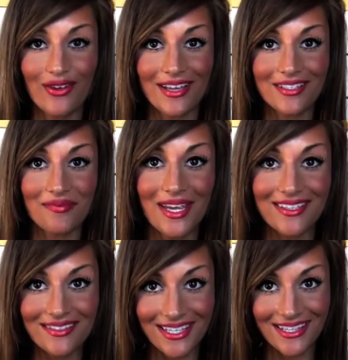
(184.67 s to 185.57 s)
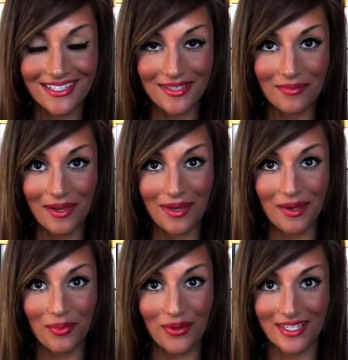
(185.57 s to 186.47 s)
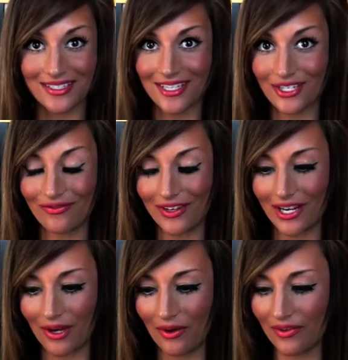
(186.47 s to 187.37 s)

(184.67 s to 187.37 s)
You guys may have seen this in my makeup organization video.